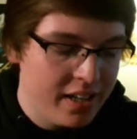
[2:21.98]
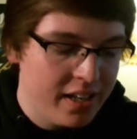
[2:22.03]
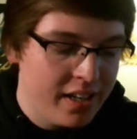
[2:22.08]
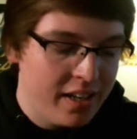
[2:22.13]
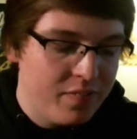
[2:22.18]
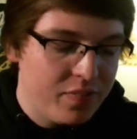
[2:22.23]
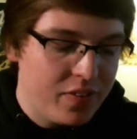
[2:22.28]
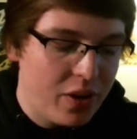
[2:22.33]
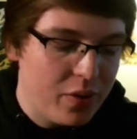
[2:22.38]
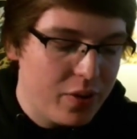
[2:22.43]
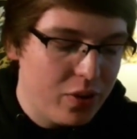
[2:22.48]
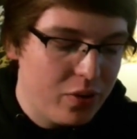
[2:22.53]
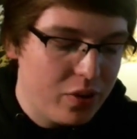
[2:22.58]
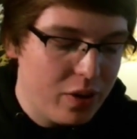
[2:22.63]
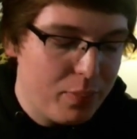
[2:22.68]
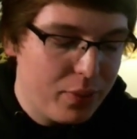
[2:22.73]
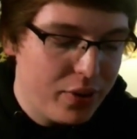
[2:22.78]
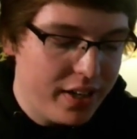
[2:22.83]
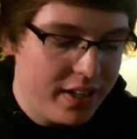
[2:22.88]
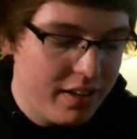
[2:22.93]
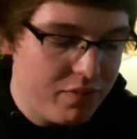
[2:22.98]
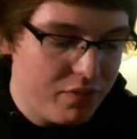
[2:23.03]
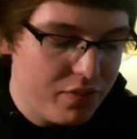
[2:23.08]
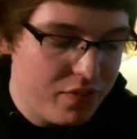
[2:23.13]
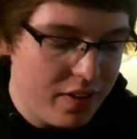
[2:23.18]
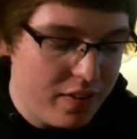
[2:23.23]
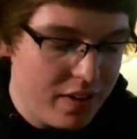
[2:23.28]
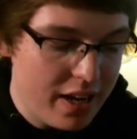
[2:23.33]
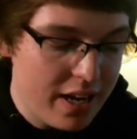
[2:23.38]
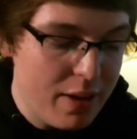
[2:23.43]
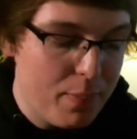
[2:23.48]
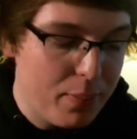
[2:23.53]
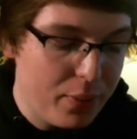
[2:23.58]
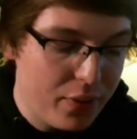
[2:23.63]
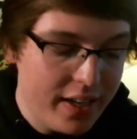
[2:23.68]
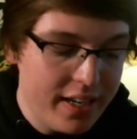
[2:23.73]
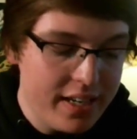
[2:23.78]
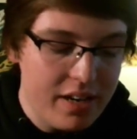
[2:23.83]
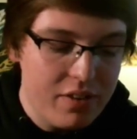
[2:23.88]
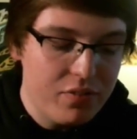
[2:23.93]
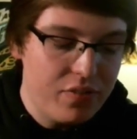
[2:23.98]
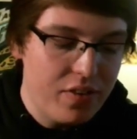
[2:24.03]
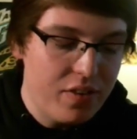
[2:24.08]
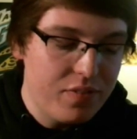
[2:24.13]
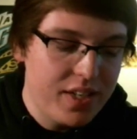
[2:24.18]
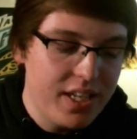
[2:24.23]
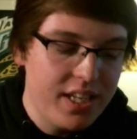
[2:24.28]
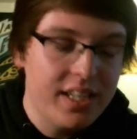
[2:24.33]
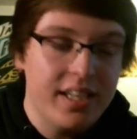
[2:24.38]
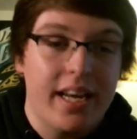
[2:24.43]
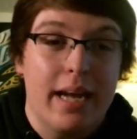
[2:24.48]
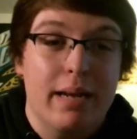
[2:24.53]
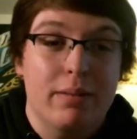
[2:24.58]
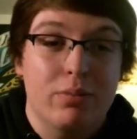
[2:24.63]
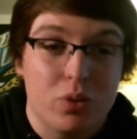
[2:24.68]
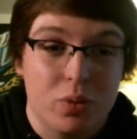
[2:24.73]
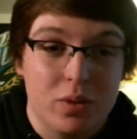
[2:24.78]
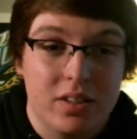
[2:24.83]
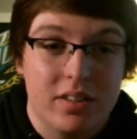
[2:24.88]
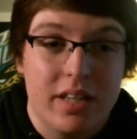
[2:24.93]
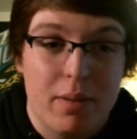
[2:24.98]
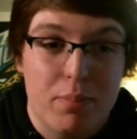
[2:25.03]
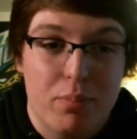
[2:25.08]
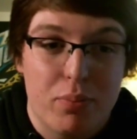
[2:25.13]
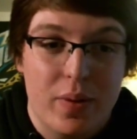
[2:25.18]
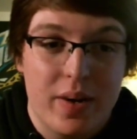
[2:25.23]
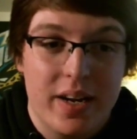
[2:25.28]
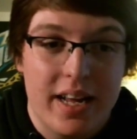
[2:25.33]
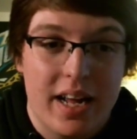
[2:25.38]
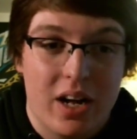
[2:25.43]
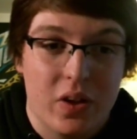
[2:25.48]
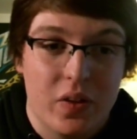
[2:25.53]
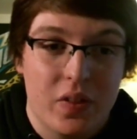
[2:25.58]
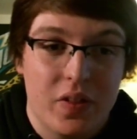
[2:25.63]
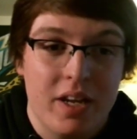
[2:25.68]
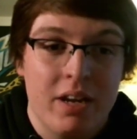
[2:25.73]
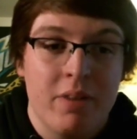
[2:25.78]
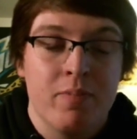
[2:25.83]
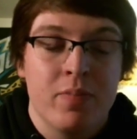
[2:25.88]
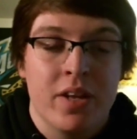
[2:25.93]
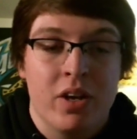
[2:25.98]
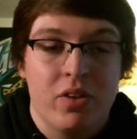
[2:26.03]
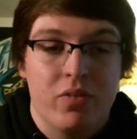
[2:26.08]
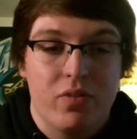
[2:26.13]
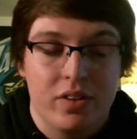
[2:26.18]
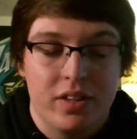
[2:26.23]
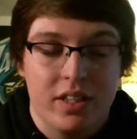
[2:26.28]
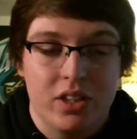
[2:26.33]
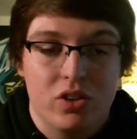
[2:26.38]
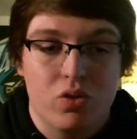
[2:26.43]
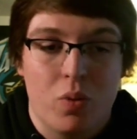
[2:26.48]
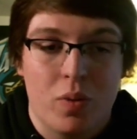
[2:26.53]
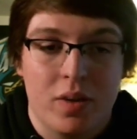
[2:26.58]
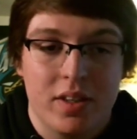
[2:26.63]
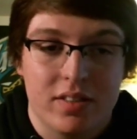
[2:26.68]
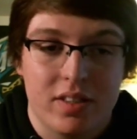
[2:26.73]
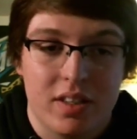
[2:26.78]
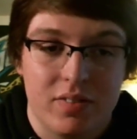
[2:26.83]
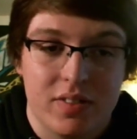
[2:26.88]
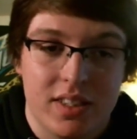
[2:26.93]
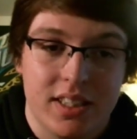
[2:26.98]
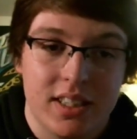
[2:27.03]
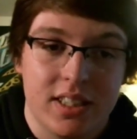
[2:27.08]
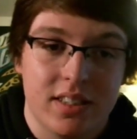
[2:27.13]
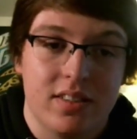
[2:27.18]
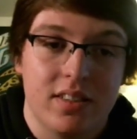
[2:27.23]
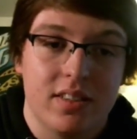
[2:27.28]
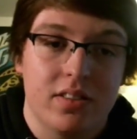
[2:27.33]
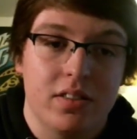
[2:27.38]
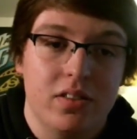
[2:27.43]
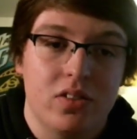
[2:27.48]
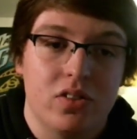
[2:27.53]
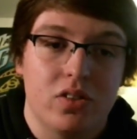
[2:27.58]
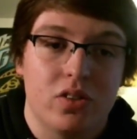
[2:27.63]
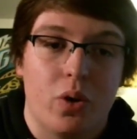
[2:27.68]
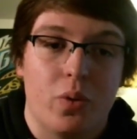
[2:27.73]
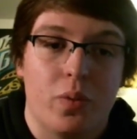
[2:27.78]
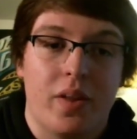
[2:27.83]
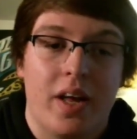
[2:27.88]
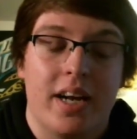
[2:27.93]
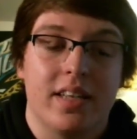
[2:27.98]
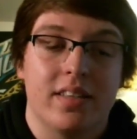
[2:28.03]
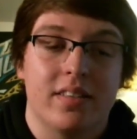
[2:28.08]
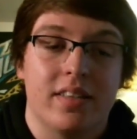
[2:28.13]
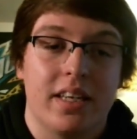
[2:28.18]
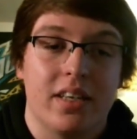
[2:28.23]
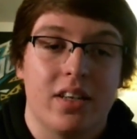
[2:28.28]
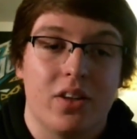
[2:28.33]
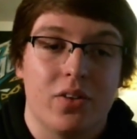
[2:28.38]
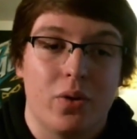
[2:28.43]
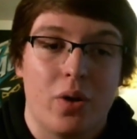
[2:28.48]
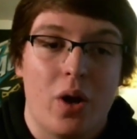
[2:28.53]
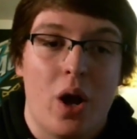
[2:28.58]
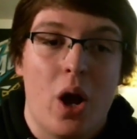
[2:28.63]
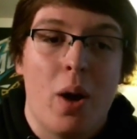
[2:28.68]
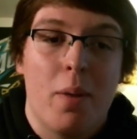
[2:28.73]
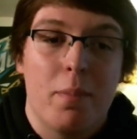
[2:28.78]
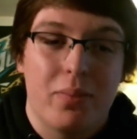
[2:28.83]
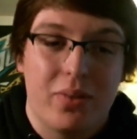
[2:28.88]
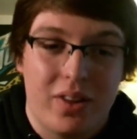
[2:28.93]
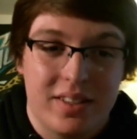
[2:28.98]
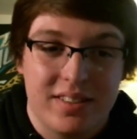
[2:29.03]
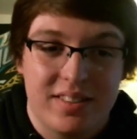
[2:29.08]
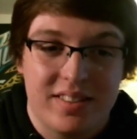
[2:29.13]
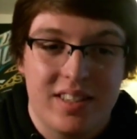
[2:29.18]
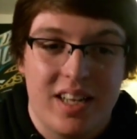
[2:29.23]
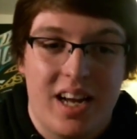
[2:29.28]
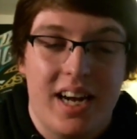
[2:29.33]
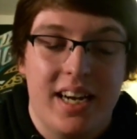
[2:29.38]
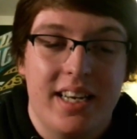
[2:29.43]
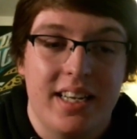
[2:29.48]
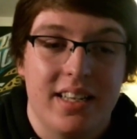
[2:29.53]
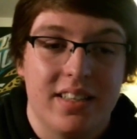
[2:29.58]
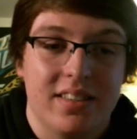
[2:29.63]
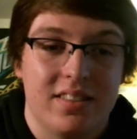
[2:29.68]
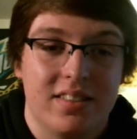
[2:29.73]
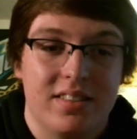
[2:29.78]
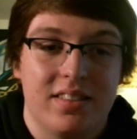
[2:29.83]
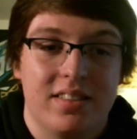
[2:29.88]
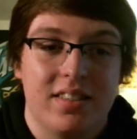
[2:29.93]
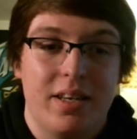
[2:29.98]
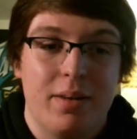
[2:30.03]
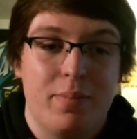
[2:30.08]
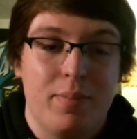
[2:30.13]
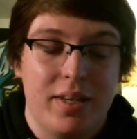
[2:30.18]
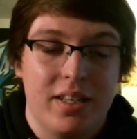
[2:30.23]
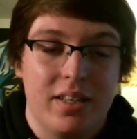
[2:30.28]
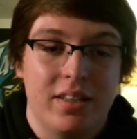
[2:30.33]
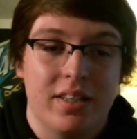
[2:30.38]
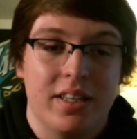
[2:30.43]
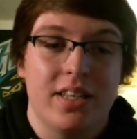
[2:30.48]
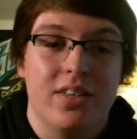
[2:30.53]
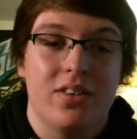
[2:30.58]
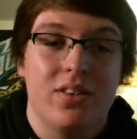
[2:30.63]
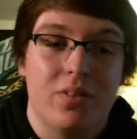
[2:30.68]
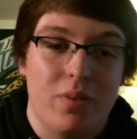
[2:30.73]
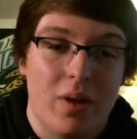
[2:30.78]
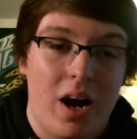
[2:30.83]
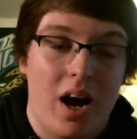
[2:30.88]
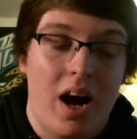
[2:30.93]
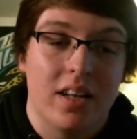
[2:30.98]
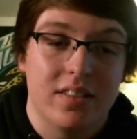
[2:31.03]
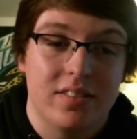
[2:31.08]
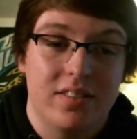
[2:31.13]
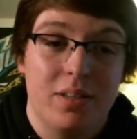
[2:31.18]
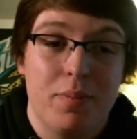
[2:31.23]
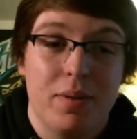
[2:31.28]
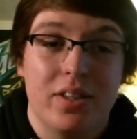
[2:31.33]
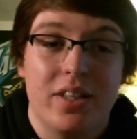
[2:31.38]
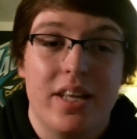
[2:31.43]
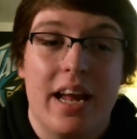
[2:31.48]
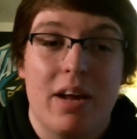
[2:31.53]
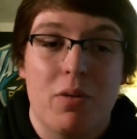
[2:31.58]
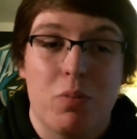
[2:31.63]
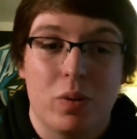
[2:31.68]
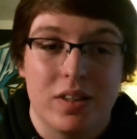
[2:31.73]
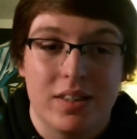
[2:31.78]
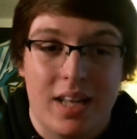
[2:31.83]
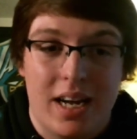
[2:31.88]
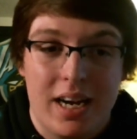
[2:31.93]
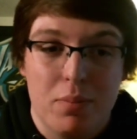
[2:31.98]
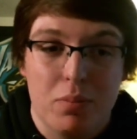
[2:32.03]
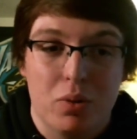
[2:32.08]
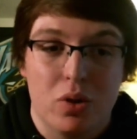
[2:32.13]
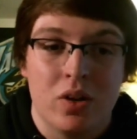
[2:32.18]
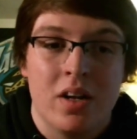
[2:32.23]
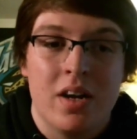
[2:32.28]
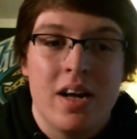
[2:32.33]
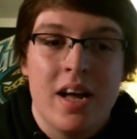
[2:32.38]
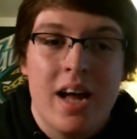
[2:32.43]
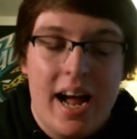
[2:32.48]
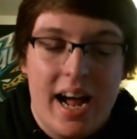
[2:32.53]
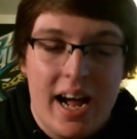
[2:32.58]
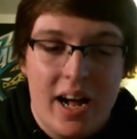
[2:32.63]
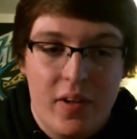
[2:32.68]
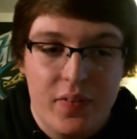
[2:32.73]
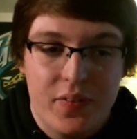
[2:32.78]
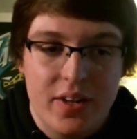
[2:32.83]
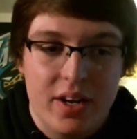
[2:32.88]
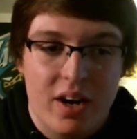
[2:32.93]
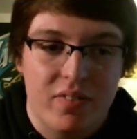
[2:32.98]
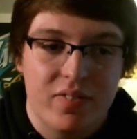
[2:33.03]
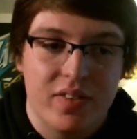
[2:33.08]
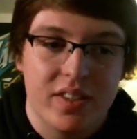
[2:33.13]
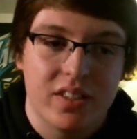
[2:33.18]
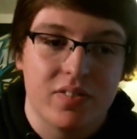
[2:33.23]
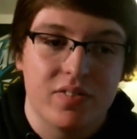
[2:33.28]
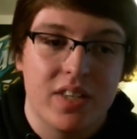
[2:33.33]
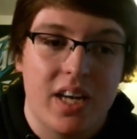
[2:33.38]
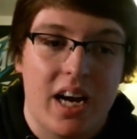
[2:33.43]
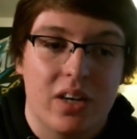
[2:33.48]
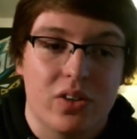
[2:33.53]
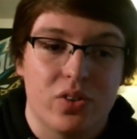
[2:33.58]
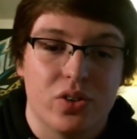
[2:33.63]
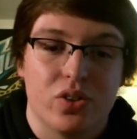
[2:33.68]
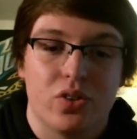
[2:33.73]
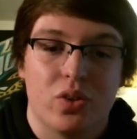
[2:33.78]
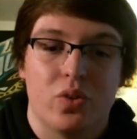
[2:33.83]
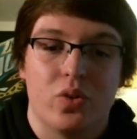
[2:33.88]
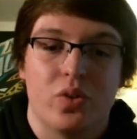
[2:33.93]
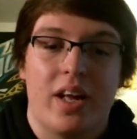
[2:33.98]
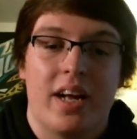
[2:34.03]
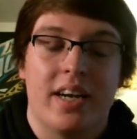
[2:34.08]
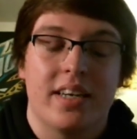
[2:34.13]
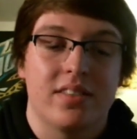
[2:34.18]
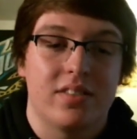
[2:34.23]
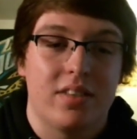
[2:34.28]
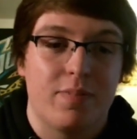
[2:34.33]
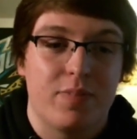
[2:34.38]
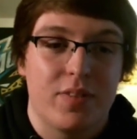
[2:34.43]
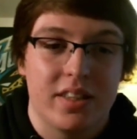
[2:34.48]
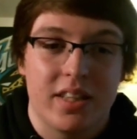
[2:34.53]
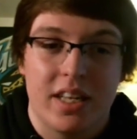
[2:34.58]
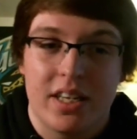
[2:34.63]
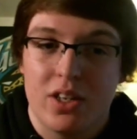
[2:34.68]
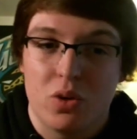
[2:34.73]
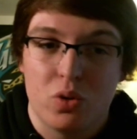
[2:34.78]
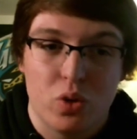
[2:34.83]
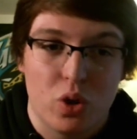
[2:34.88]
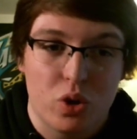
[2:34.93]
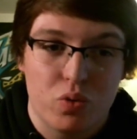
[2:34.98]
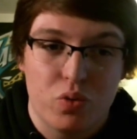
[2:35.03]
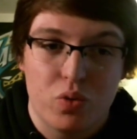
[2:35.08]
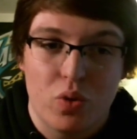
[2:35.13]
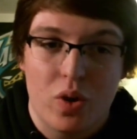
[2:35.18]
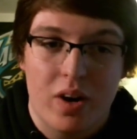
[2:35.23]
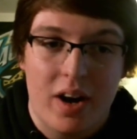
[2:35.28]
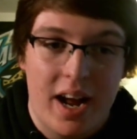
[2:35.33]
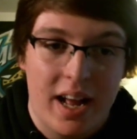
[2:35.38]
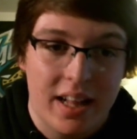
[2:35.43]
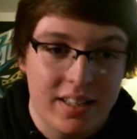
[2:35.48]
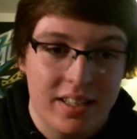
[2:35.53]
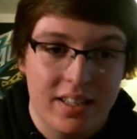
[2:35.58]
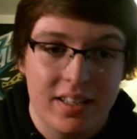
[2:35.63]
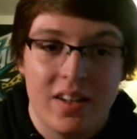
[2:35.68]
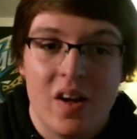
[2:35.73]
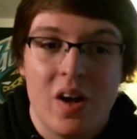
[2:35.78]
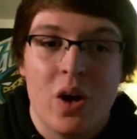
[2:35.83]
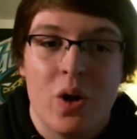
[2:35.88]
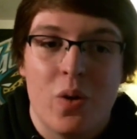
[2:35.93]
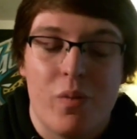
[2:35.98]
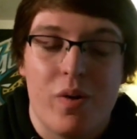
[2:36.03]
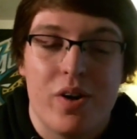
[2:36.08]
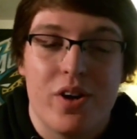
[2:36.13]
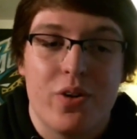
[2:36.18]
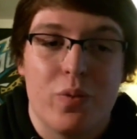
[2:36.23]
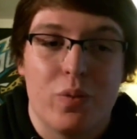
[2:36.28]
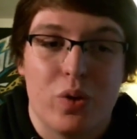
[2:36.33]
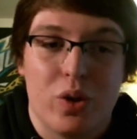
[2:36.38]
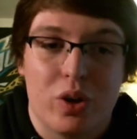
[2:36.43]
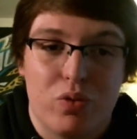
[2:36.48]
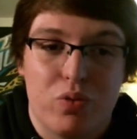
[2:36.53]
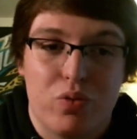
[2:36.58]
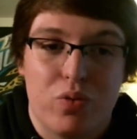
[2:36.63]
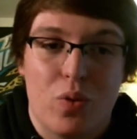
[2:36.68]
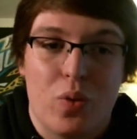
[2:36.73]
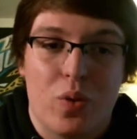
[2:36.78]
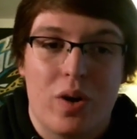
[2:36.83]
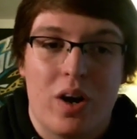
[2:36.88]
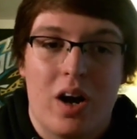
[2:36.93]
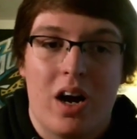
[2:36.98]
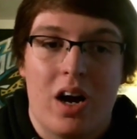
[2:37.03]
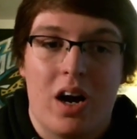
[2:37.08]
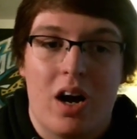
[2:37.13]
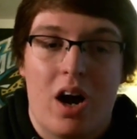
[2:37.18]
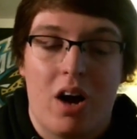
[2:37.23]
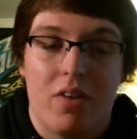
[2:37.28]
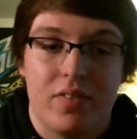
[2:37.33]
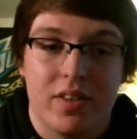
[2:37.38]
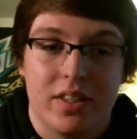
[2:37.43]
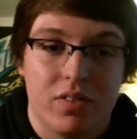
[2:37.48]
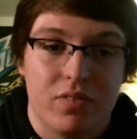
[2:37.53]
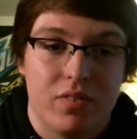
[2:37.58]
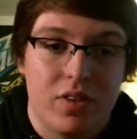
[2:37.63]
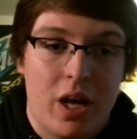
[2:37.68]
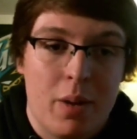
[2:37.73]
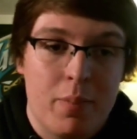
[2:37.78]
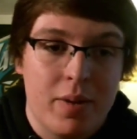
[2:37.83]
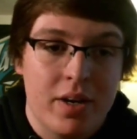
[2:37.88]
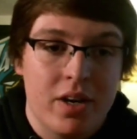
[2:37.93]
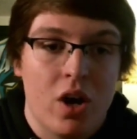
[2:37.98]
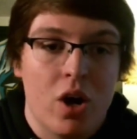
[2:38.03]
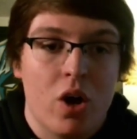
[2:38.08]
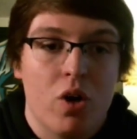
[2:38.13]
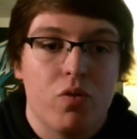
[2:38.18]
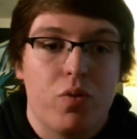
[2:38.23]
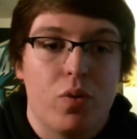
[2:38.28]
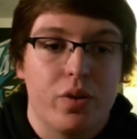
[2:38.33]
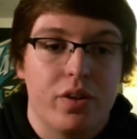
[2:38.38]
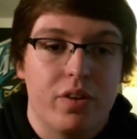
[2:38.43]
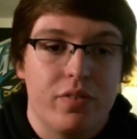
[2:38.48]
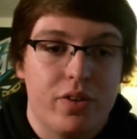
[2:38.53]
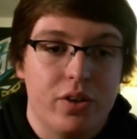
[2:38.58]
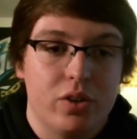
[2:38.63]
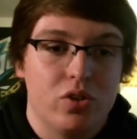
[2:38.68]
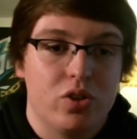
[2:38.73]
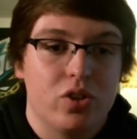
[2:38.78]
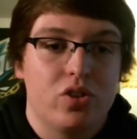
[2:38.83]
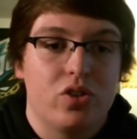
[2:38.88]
Now, he only played in 15 games, so he stayed pretty healthy for the 2017 season. So that is another plus side. He's seemingly a reliable, healthy offensive tackle. So that is something that you look for hella when you look for offensive linemen for the future.